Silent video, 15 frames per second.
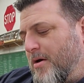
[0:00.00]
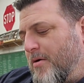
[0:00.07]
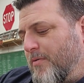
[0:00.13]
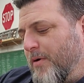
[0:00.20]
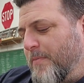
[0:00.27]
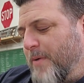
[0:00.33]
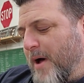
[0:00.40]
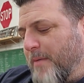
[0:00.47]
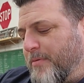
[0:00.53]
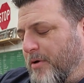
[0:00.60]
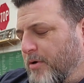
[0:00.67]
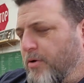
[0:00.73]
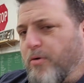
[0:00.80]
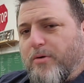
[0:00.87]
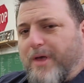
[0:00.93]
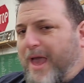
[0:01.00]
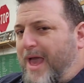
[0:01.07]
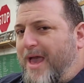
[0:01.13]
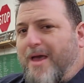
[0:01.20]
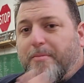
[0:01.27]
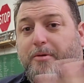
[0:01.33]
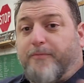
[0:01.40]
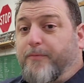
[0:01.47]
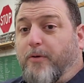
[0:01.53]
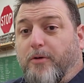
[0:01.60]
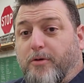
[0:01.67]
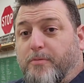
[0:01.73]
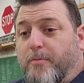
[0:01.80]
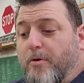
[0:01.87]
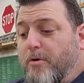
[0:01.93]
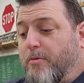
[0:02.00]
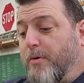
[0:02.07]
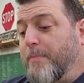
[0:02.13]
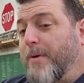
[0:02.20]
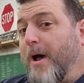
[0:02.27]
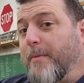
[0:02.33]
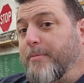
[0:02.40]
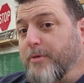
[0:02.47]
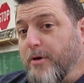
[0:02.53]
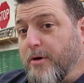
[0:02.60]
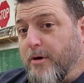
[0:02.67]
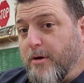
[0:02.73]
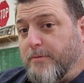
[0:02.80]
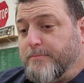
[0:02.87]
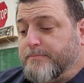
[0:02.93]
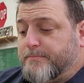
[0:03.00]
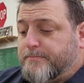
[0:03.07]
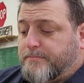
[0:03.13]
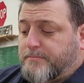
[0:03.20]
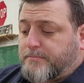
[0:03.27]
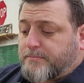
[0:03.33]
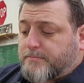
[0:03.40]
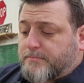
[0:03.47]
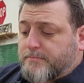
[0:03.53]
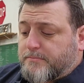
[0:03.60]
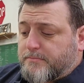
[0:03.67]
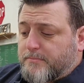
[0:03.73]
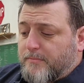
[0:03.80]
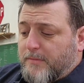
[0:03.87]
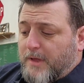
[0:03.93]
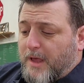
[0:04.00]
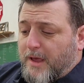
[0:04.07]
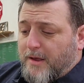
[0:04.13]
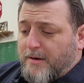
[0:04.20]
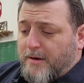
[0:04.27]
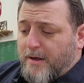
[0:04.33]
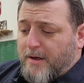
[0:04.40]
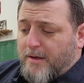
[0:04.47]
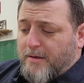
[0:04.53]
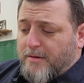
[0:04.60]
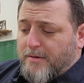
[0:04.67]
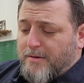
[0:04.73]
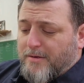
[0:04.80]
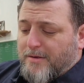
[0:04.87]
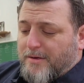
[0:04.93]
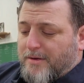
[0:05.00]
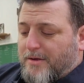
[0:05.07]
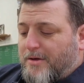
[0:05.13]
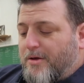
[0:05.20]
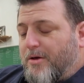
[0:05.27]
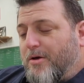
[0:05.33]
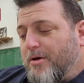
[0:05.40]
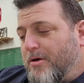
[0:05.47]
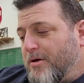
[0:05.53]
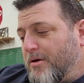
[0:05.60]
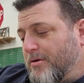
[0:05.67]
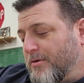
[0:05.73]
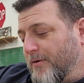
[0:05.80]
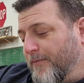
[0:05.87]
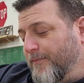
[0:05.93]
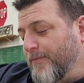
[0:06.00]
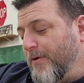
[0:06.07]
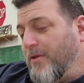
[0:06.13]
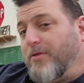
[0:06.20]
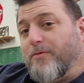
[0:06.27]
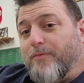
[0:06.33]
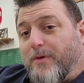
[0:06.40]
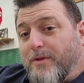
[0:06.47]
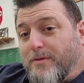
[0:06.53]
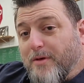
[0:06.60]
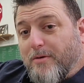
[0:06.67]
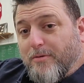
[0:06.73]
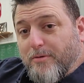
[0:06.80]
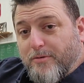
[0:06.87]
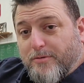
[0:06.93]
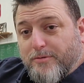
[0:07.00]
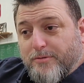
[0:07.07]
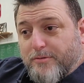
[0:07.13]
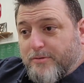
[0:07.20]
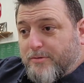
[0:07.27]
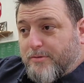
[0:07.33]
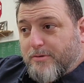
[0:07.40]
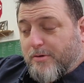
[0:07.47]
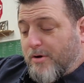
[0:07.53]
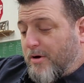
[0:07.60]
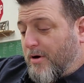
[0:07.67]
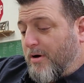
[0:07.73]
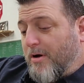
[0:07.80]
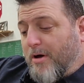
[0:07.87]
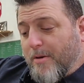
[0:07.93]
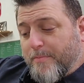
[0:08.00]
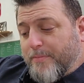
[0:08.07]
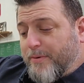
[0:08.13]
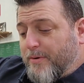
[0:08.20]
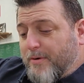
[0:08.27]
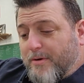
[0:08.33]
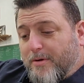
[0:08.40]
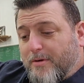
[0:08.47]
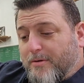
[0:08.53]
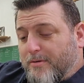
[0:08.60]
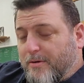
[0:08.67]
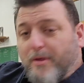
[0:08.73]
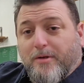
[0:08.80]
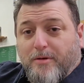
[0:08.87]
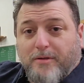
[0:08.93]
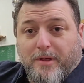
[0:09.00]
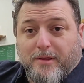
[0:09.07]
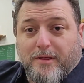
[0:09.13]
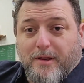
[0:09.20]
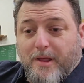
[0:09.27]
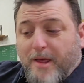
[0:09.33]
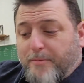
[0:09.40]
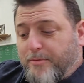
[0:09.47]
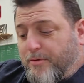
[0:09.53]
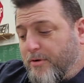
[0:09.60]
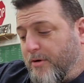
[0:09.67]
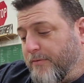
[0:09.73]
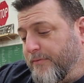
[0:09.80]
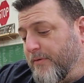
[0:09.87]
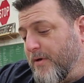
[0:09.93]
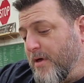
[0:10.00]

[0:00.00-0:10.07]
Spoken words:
We popped, the whole cab is full of smoke. We popped the hood, and the front 3 cylinders are up, because like I said, the head was off.